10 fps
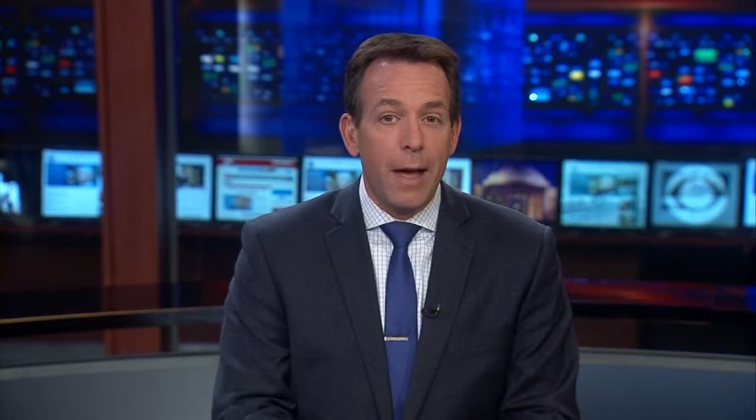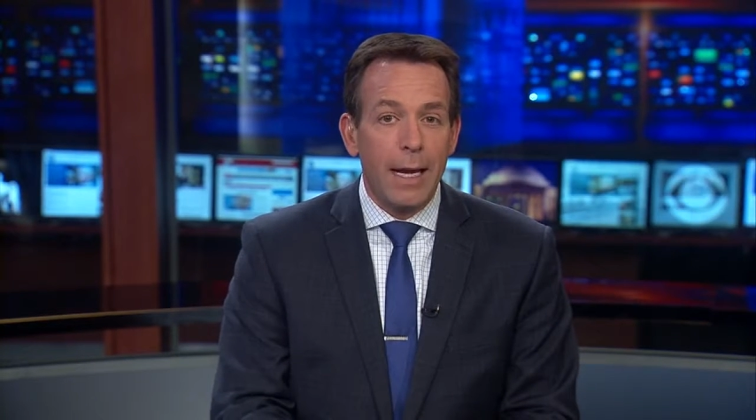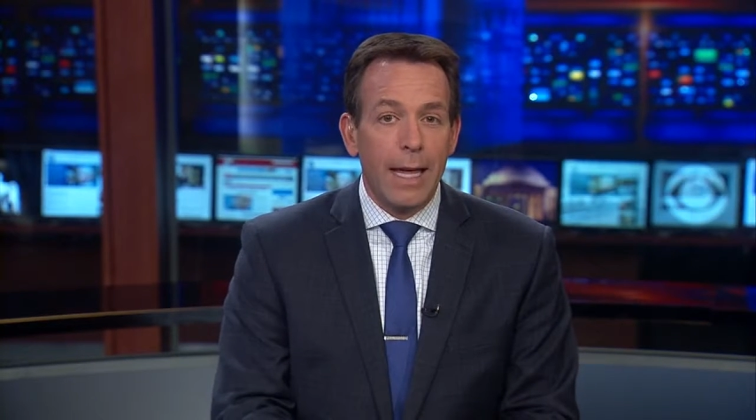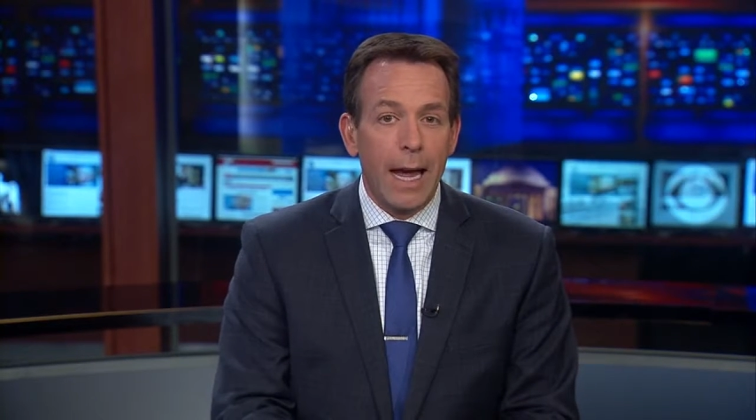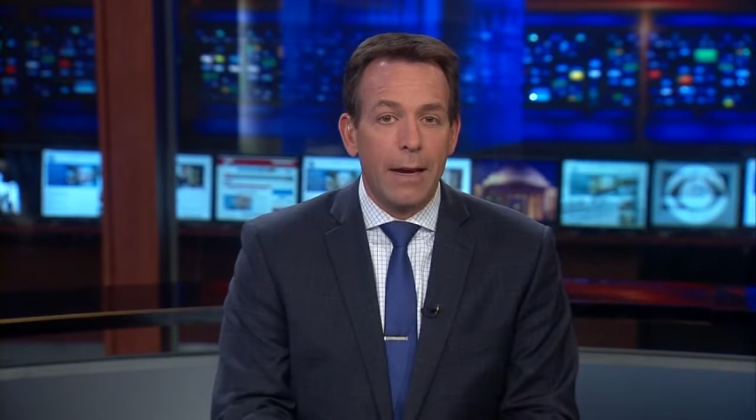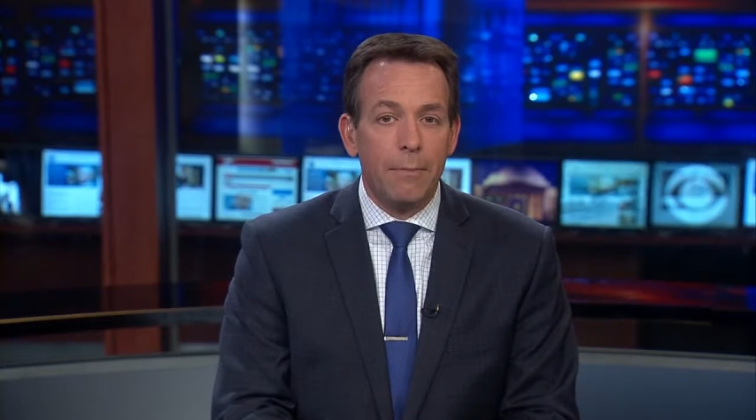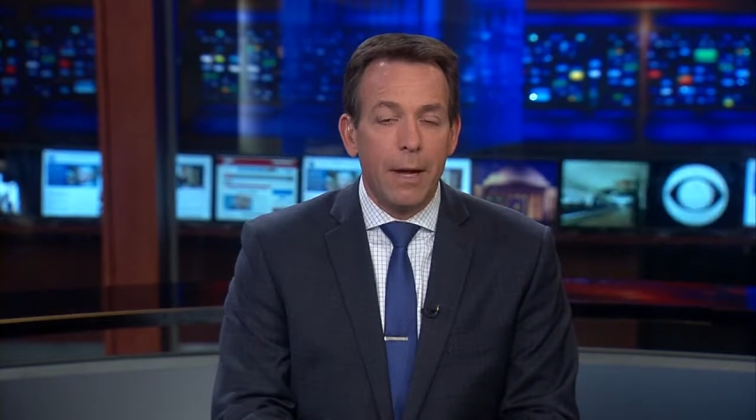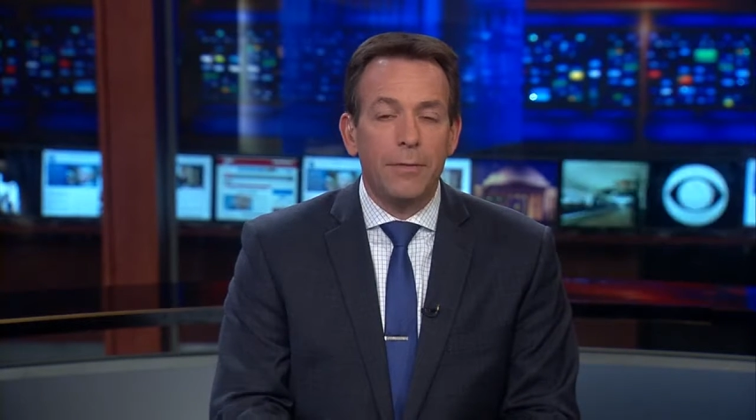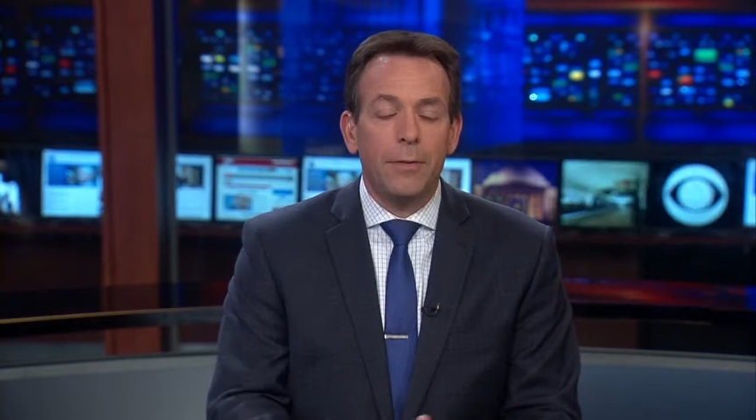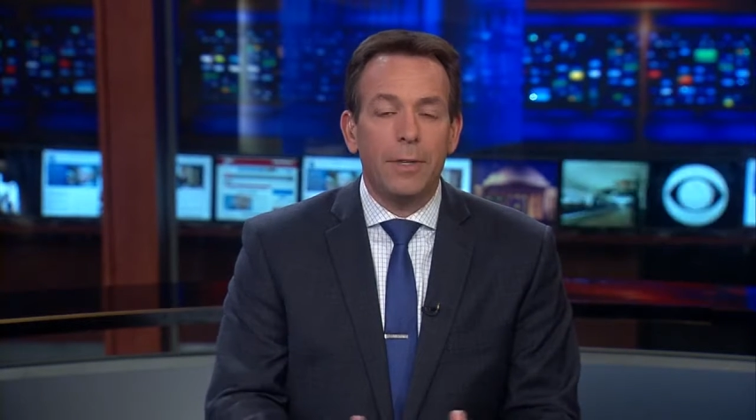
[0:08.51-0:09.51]
Medicaid
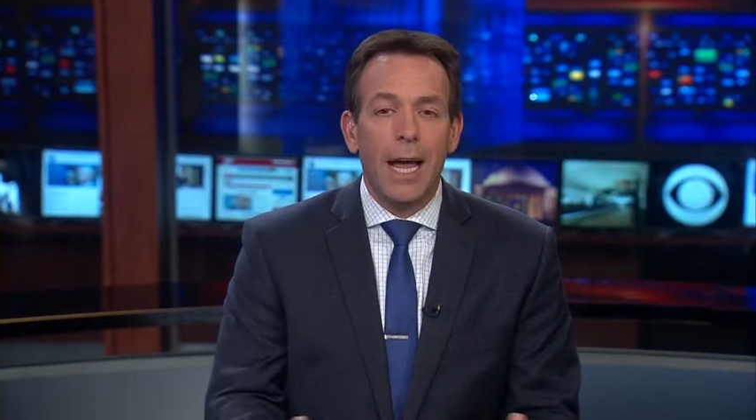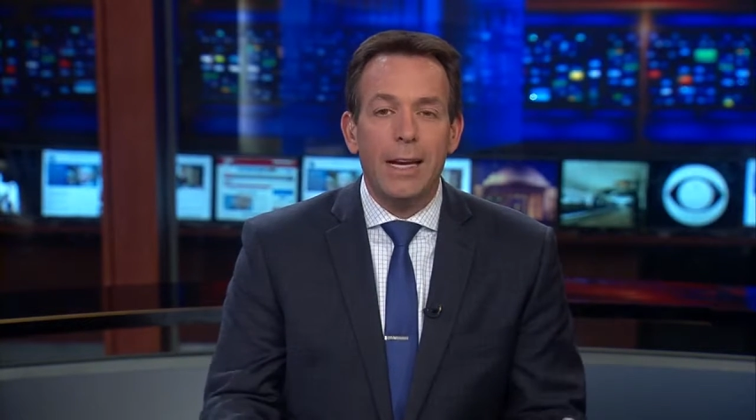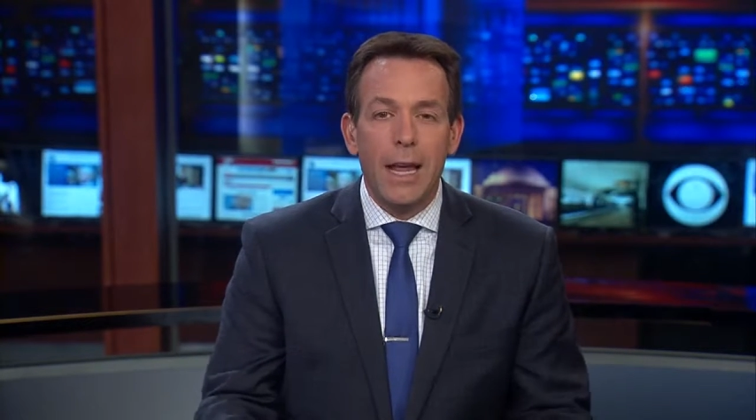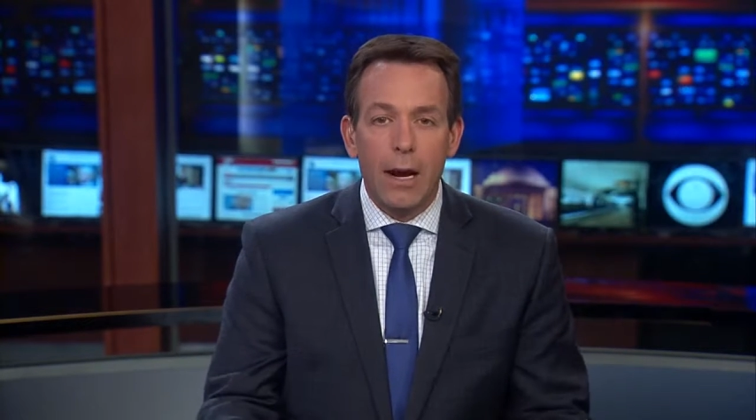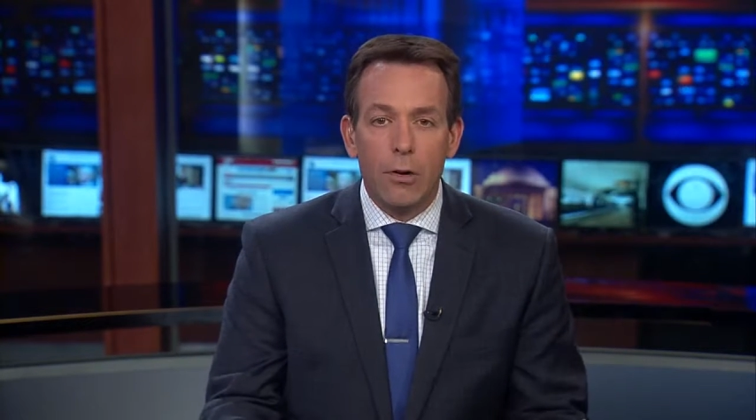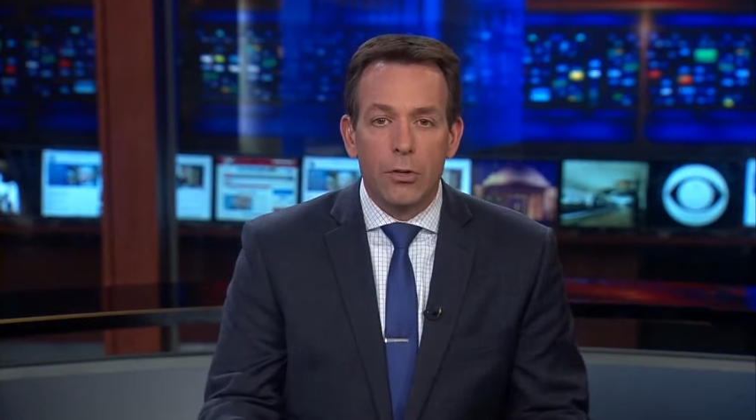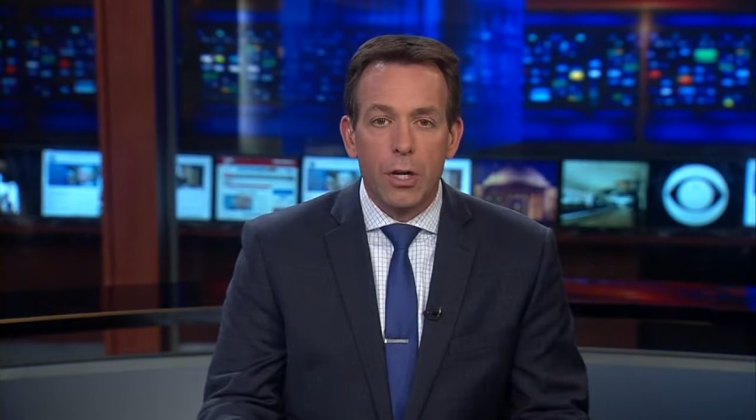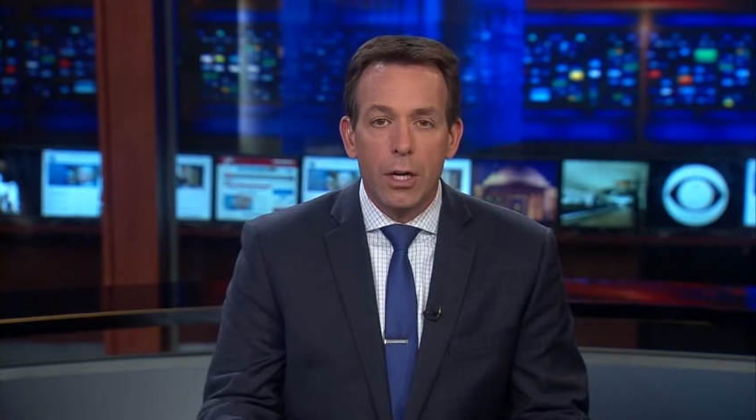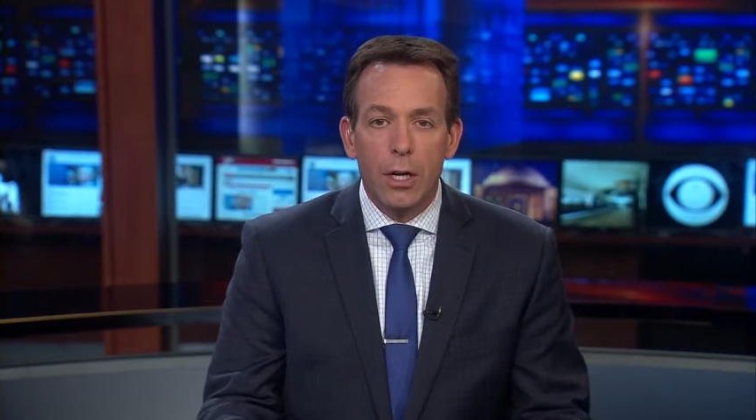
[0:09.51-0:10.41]
after 10 years.